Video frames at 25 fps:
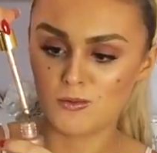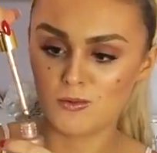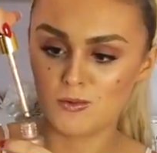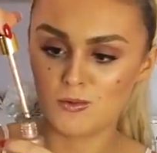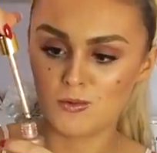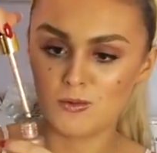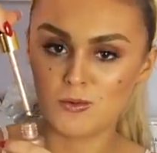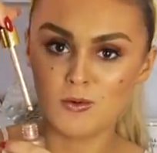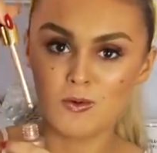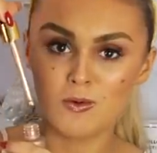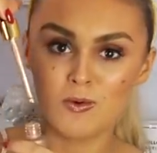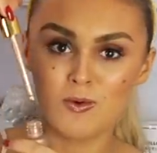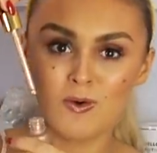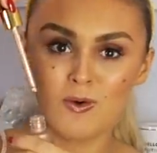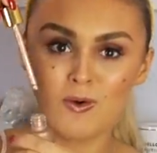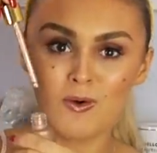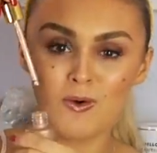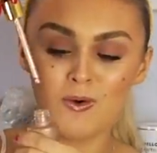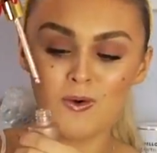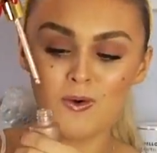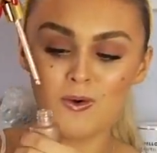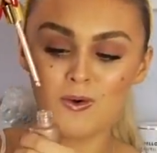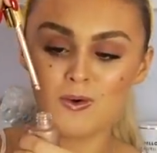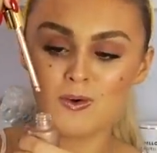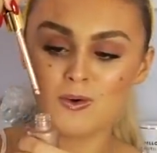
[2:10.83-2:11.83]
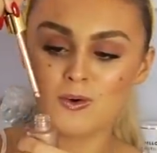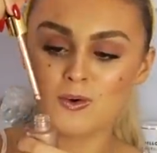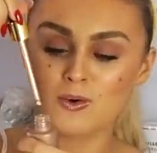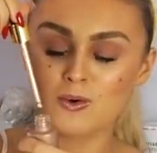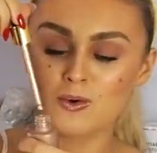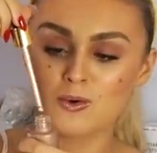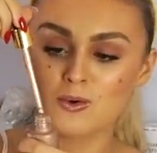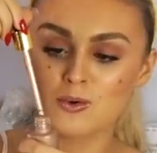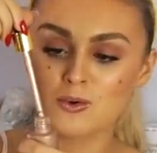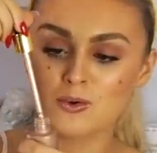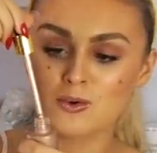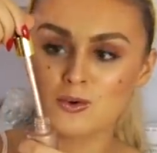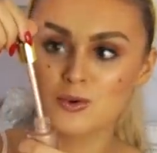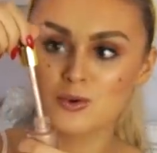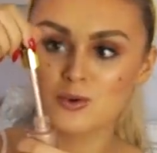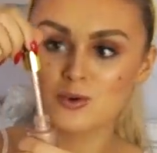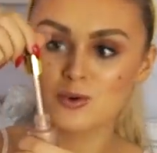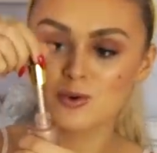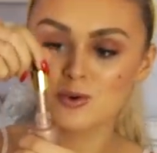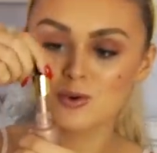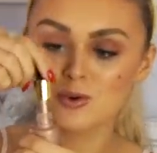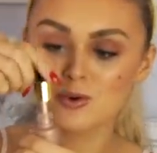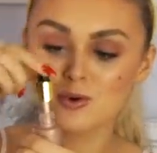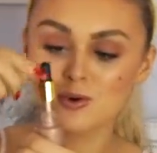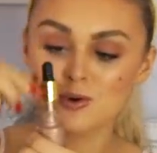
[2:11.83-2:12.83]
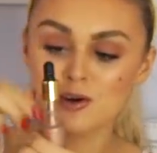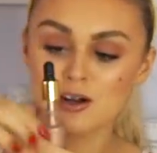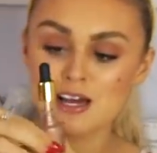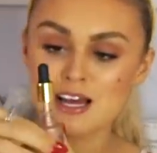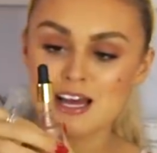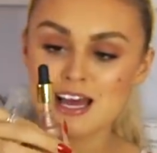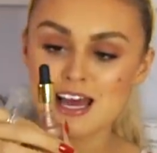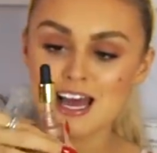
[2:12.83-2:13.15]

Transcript: Ooh!